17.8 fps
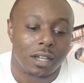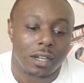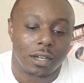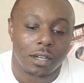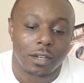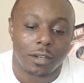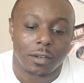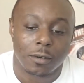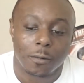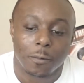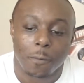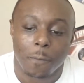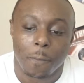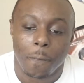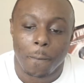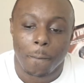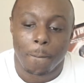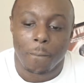
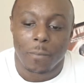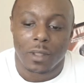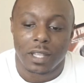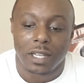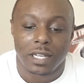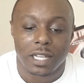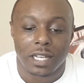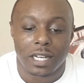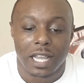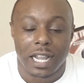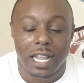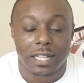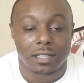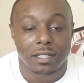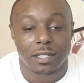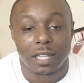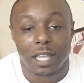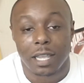And then I
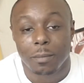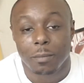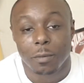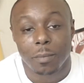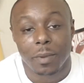got the label